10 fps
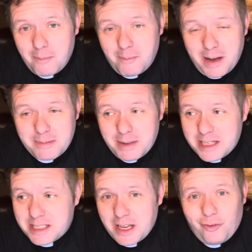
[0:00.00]
my,
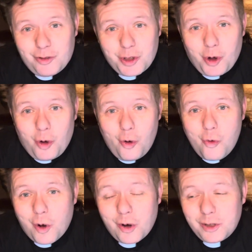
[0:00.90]
myself to the whole
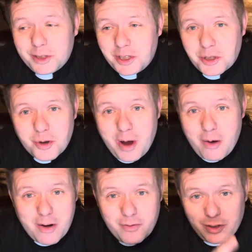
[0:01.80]
world and through
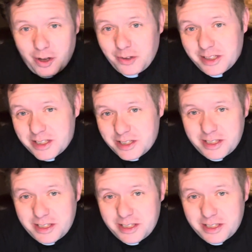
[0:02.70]
however long this